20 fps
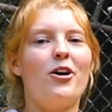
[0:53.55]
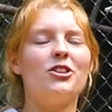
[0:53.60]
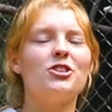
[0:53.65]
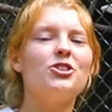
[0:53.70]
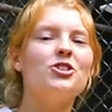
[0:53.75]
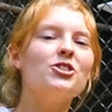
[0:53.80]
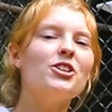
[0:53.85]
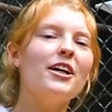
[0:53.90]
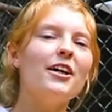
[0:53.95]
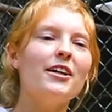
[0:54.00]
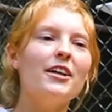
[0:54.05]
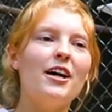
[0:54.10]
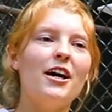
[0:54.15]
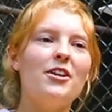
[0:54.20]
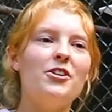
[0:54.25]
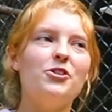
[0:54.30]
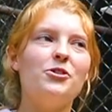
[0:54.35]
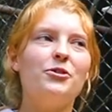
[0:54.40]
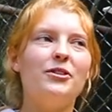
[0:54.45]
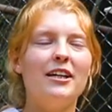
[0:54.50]
Australia,
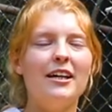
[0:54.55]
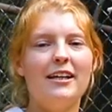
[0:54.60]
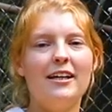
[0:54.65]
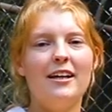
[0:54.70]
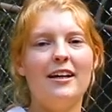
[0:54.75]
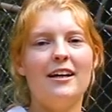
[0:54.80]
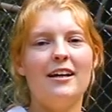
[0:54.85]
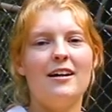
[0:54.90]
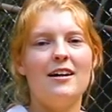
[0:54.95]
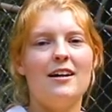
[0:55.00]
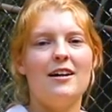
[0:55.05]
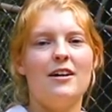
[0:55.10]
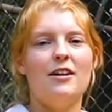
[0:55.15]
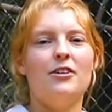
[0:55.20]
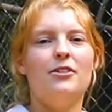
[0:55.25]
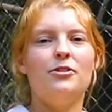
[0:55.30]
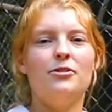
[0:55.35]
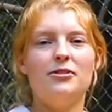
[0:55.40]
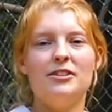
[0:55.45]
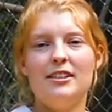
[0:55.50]
New Guinea,
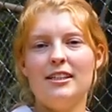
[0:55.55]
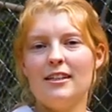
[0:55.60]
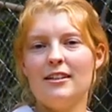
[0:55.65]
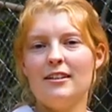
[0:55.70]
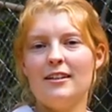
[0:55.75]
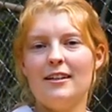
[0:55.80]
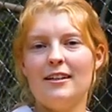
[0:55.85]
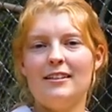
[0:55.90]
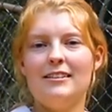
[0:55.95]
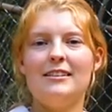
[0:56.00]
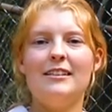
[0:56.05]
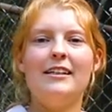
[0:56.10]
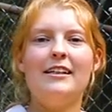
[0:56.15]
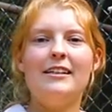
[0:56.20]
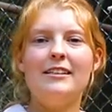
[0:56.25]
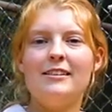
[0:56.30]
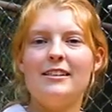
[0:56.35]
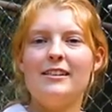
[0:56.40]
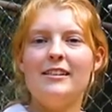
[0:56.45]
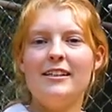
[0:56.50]
New Zealand,
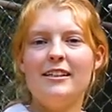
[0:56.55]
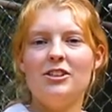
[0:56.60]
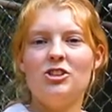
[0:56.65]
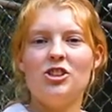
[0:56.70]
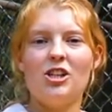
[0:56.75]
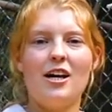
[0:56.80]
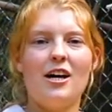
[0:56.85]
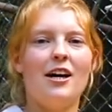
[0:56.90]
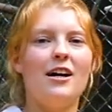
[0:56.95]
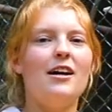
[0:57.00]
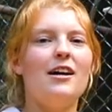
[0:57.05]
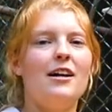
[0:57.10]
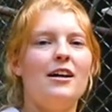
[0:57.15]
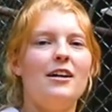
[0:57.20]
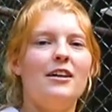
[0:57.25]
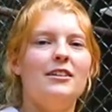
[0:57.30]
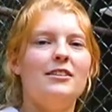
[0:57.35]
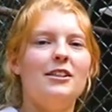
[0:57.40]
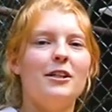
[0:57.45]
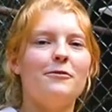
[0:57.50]
Indonesia,
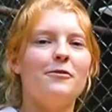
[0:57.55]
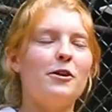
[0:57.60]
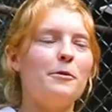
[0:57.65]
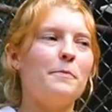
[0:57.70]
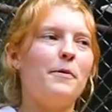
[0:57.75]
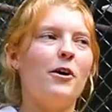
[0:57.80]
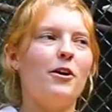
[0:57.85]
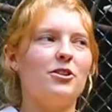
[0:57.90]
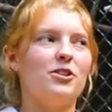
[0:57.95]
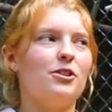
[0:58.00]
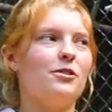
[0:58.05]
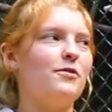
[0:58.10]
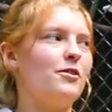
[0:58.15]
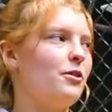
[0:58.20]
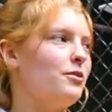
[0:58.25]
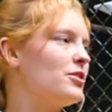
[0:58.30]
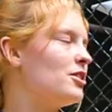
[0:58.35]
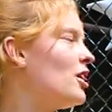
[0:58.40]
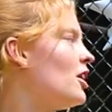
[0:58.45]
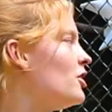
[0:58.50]
different parts of
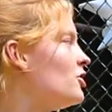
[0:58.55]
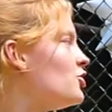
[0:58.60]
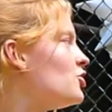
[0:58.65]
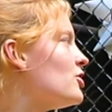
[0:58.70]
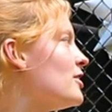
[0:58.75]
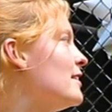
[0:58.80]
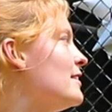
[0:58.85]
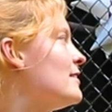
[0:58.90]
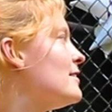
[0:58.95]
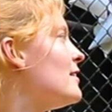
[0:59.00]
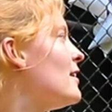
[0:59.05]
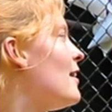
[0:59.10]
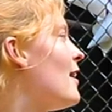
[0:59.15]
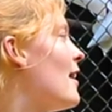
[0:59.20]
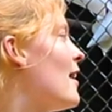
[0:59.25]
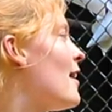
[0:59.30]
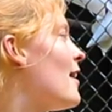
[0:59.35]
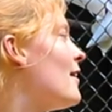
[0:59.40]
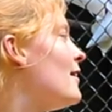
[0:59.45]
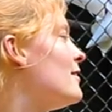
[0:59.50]
those countries,
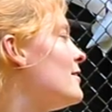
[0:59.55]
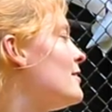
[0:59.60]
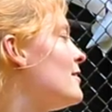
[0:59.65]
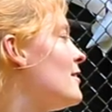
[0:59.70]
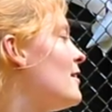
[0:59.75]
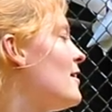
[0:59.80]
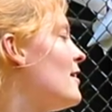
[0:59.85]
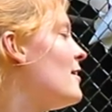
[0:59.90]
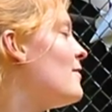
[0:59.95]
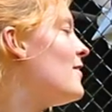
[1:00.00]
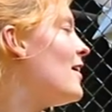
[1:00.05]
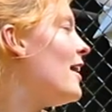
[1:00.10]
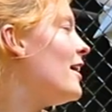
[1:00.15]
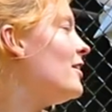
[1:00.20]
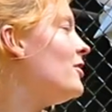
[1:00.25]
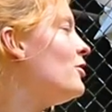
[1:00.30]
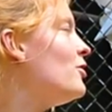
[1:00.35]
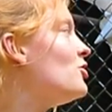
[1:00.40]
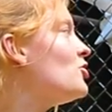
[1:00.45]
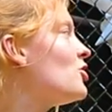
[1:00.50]
and they
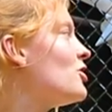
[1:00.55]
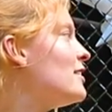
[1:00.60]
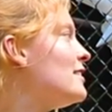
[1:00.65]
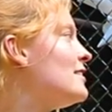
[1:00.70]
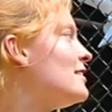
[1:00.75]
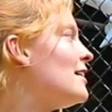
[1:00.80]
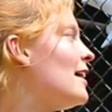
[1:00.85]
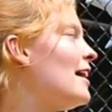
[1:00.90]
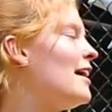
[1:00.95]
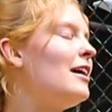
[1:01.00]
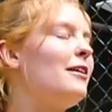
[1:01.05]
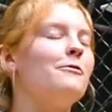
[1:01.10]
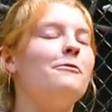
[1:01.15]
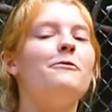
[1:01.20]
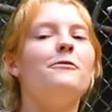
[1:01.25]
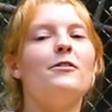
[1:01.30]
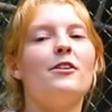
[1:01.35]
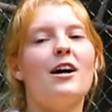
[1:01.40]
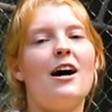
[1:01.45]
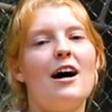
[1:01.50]
usually stay in
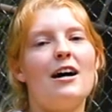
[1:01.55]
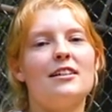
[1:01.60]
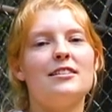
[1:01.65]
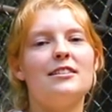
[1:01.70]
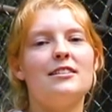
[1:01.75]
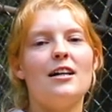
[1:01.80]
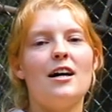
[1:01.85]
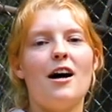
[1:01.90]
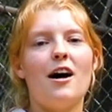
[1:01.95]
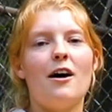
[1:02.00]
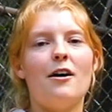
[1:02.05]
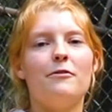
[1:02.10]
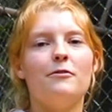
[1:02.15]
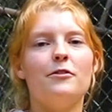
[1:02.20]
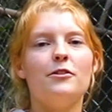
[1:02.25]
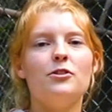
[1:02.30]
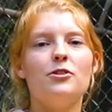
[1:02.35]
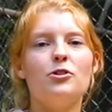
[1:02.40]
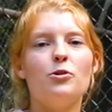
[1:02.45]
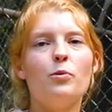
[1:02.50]
flocks of
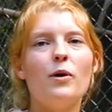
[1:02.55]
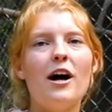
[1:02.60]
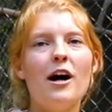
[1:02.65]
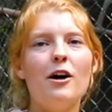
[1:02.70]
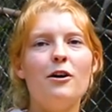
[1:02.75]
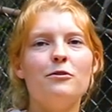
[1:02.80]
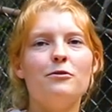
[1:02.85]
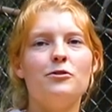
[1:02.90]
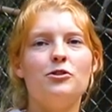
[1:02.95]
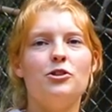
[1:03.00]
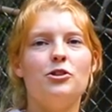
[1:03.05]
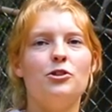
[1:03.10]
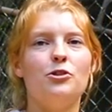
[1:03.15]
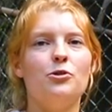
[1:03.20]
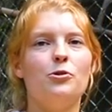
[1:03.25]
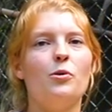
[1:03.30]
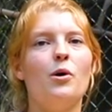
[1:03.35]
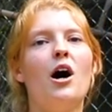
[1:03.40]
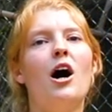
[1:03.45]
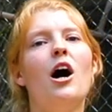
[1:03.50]
12
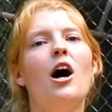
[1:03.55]
to